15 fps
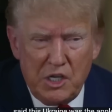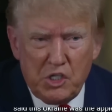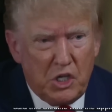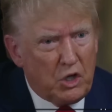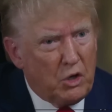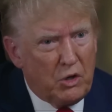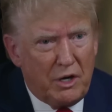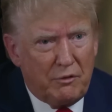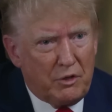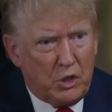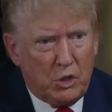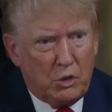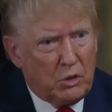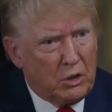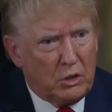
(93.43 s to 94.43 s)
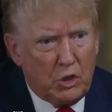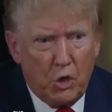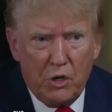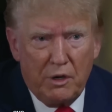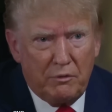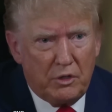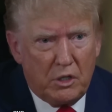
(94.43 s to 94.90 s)
I said, don't ever do it.
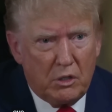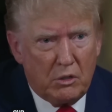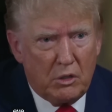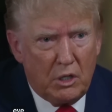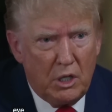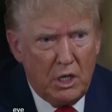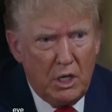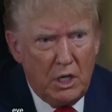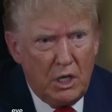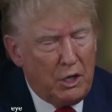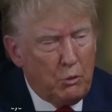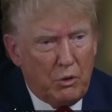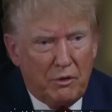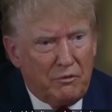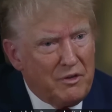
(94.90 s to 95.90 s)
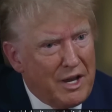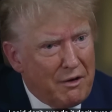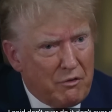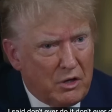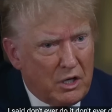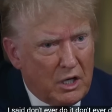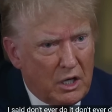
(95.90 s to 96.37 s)
Don't ever do it. He would have
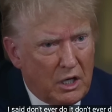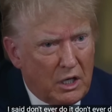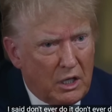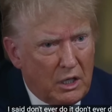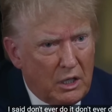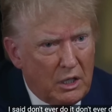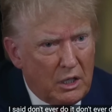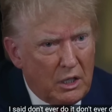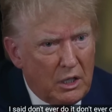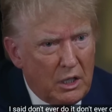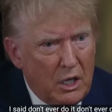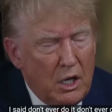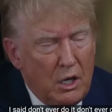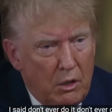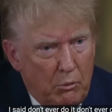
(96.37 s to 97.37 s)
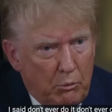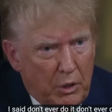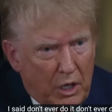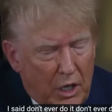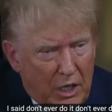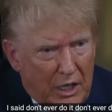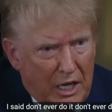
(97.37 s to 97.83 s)
never done it.
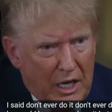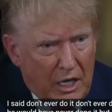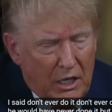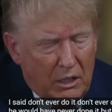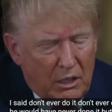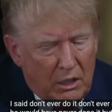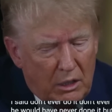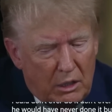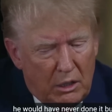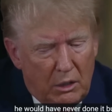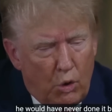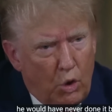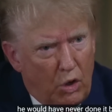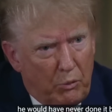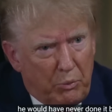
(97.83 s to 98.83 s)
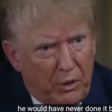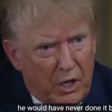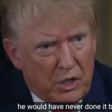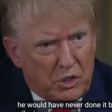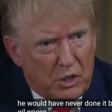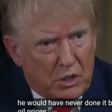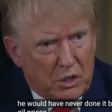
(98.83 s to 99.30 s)
But again, oil
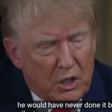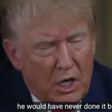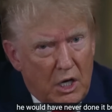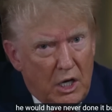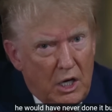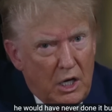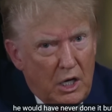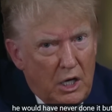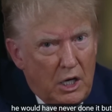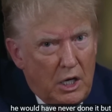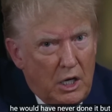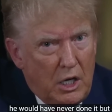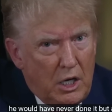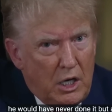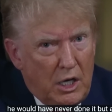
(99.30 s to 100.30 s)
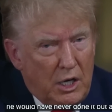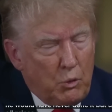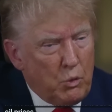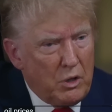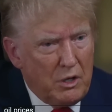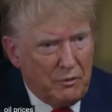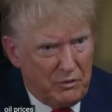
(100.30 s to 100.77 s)
prices.
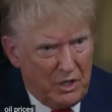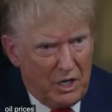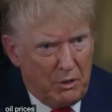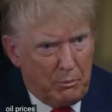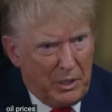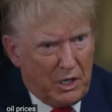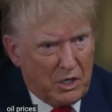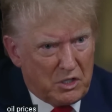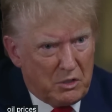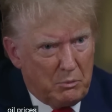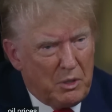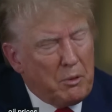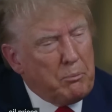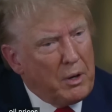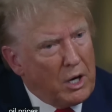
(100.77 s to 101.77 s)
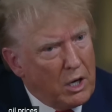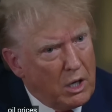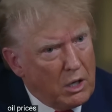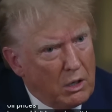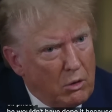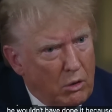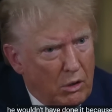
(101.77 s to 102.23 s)
He wouldn't have done it because of me, but
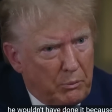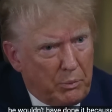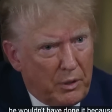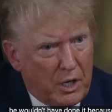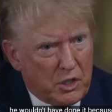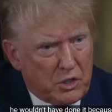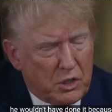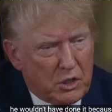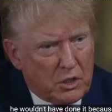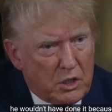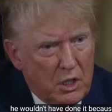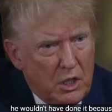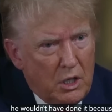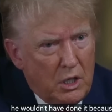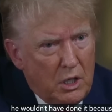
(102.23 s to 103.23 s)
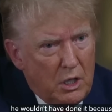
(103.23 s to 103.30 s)
oil prices.